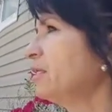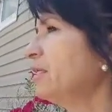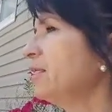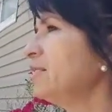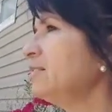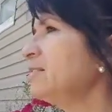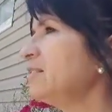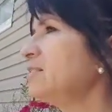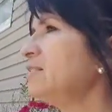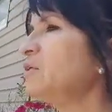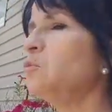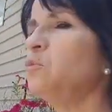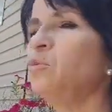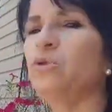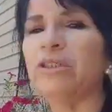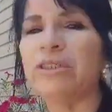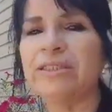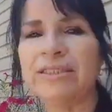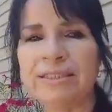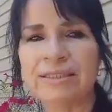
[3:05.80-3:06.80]
it's a
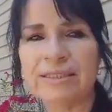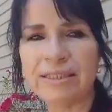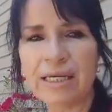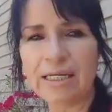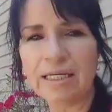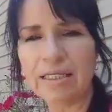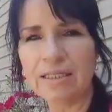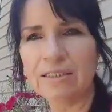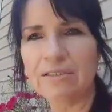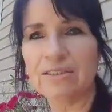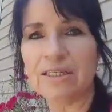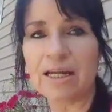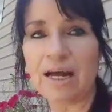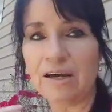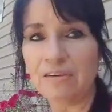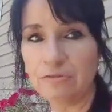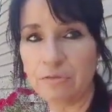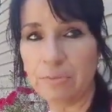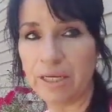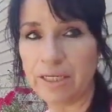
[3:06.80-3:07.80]
wood stain that
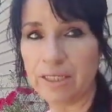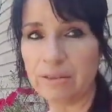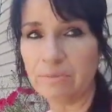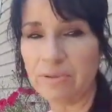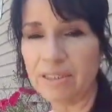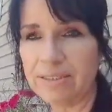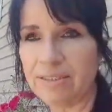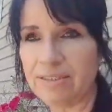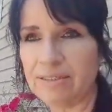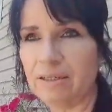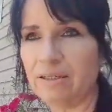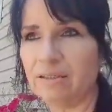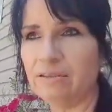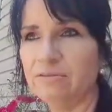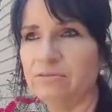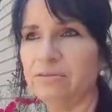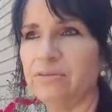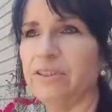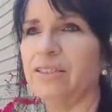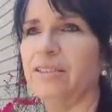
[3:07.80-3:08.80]
I've made myself,
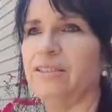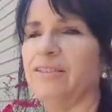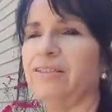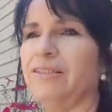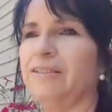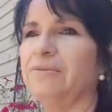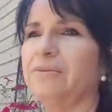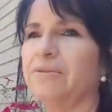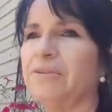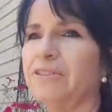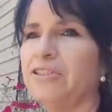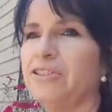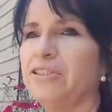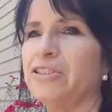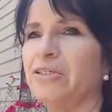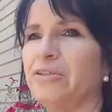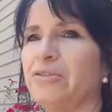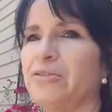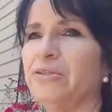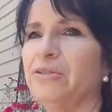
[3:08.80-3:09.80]
and I'm going to show
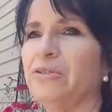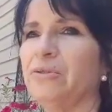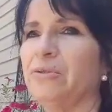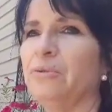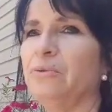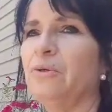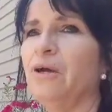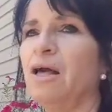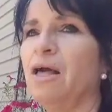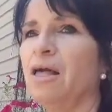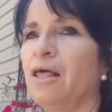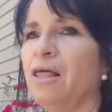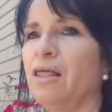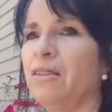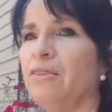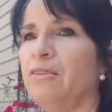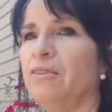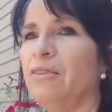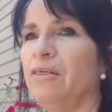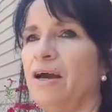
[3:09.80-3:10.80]
you
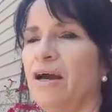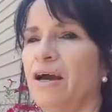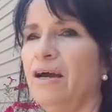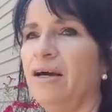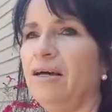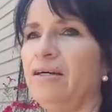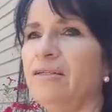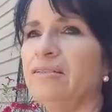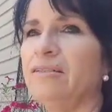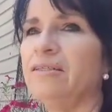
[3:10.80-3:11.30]
that.